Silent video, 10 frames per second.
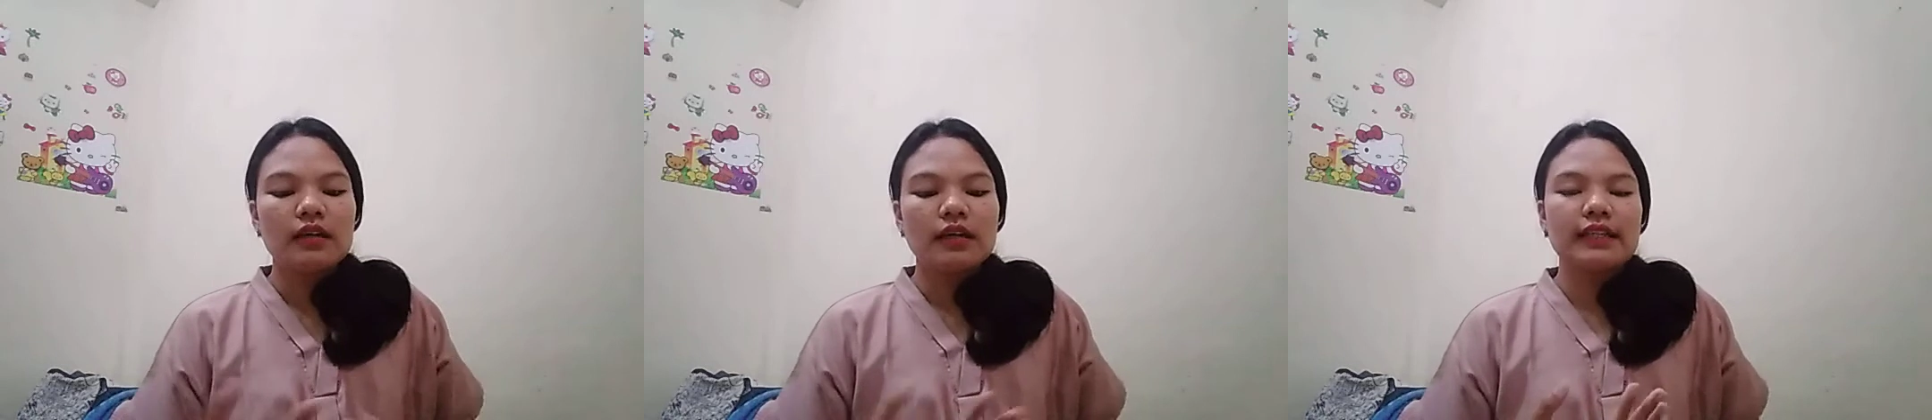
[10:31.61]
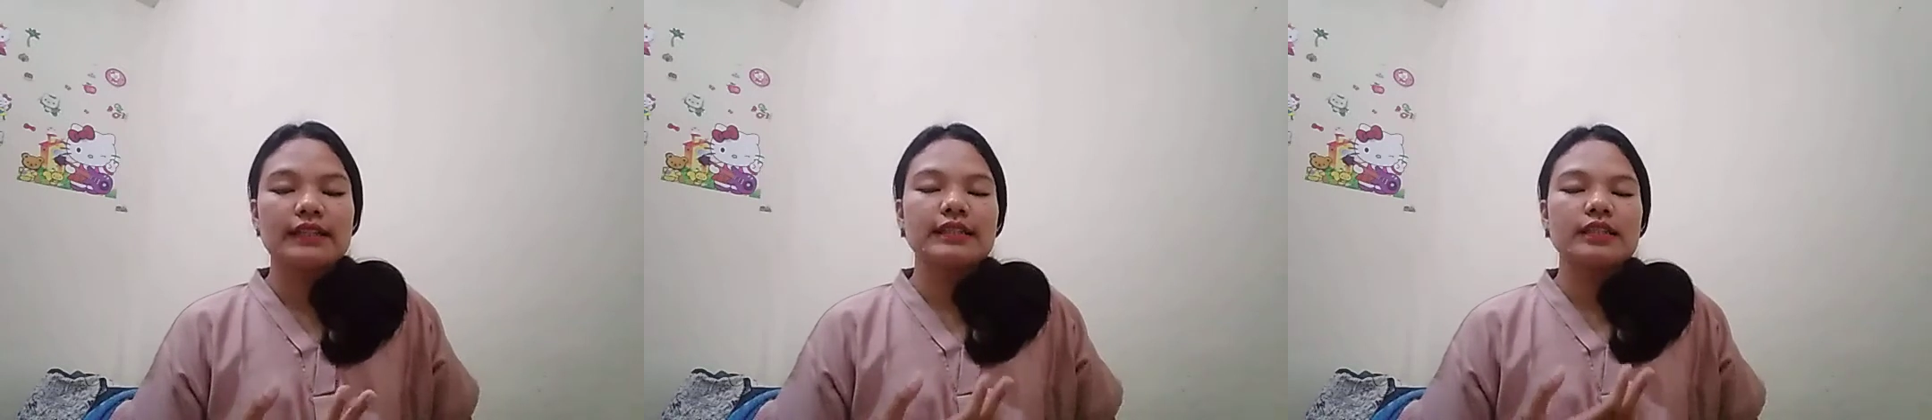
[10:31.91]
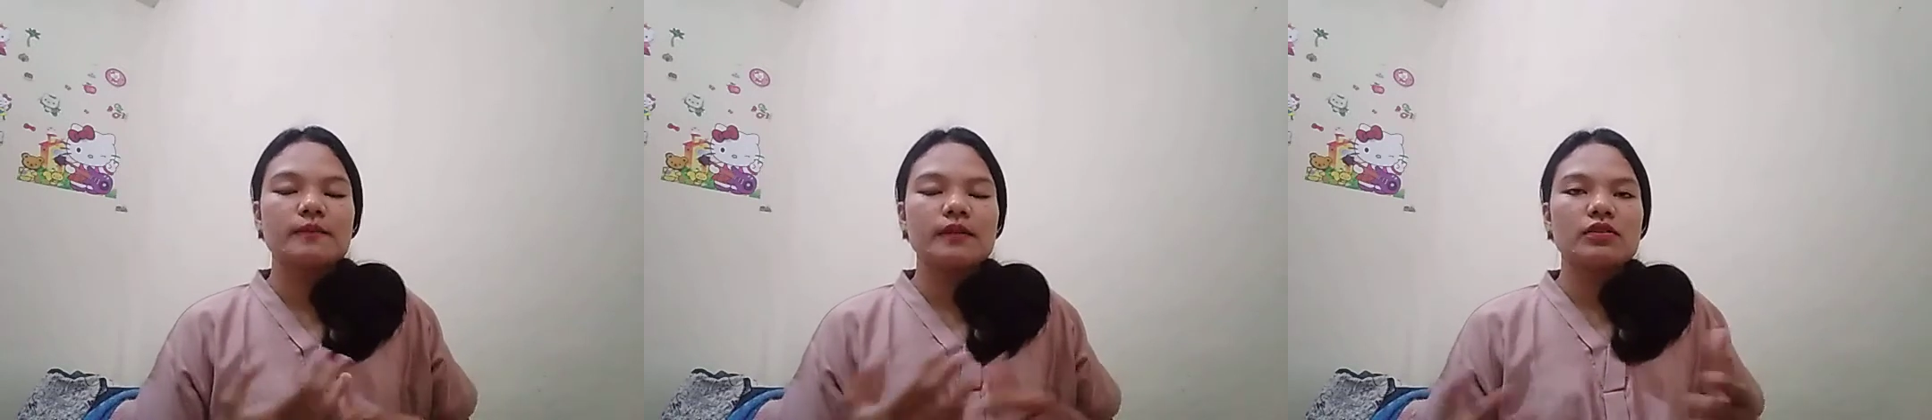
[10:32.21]

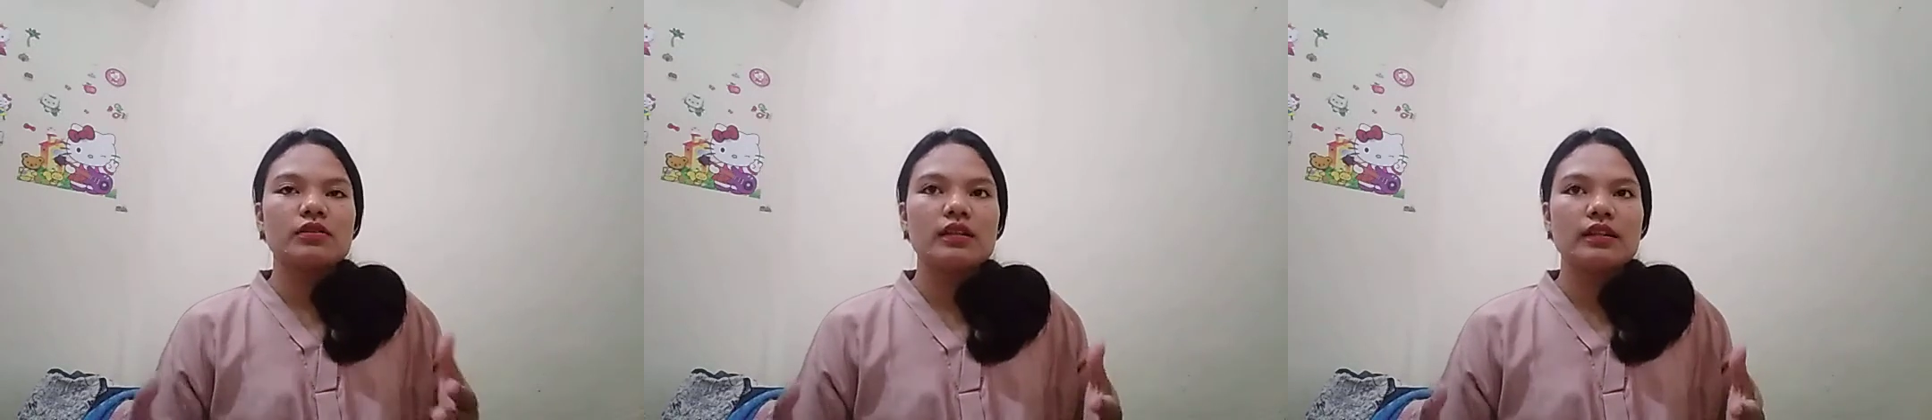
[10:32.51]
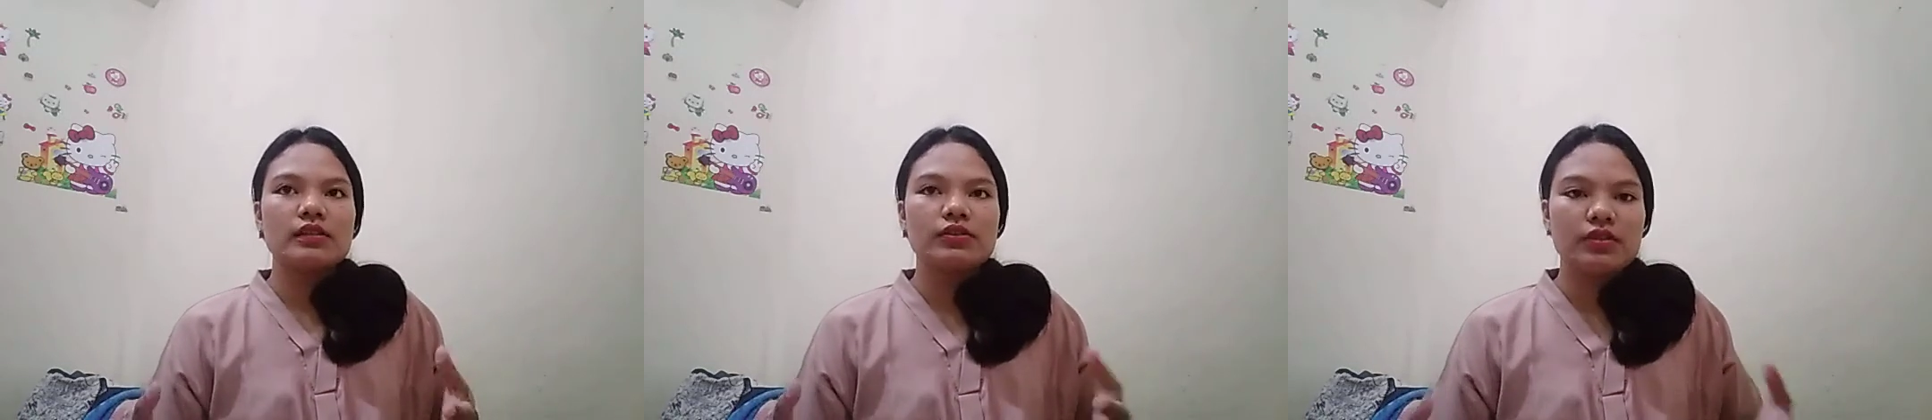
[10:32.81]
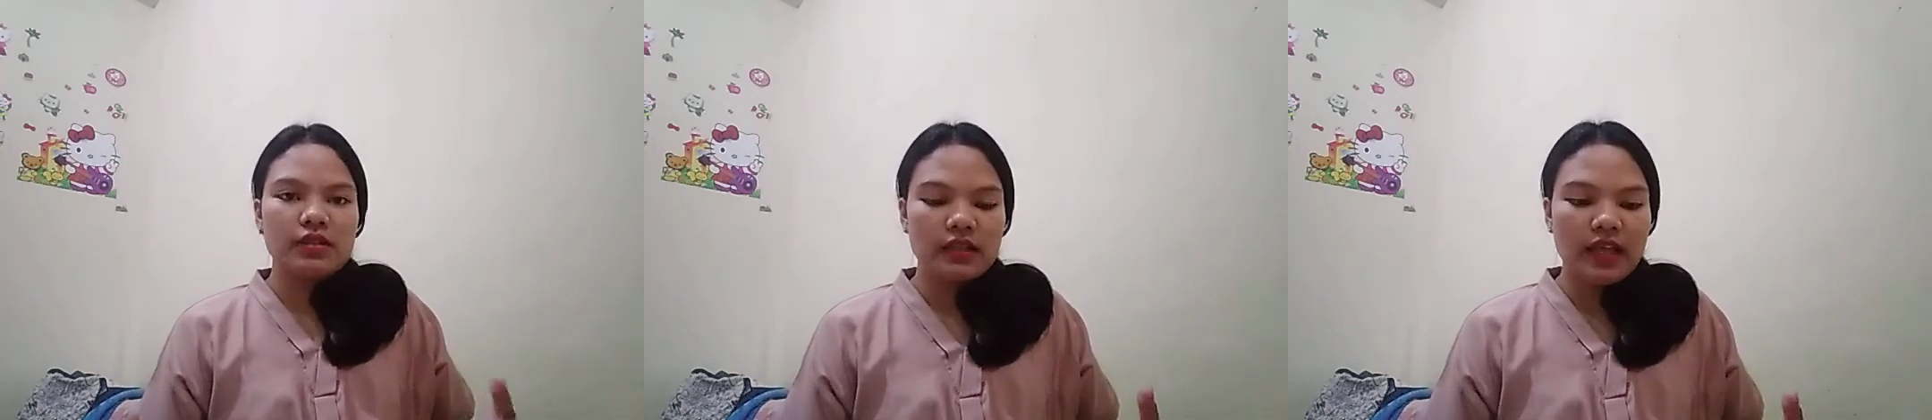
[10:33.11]
Interpersonal is
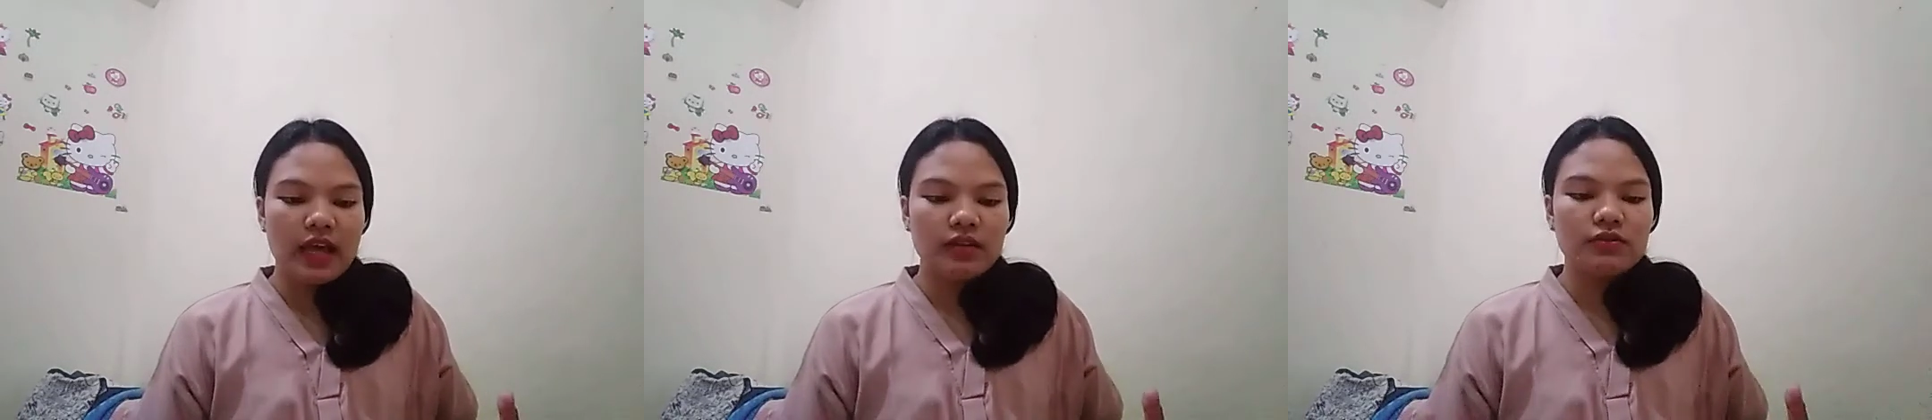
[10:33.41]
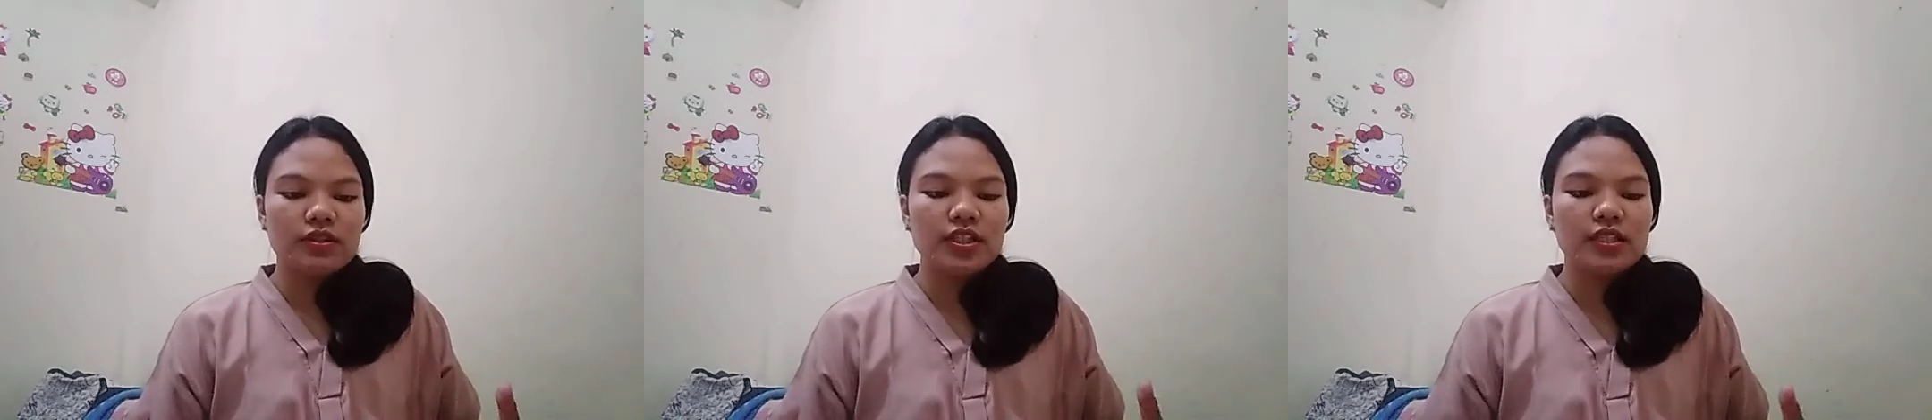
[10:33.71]
using language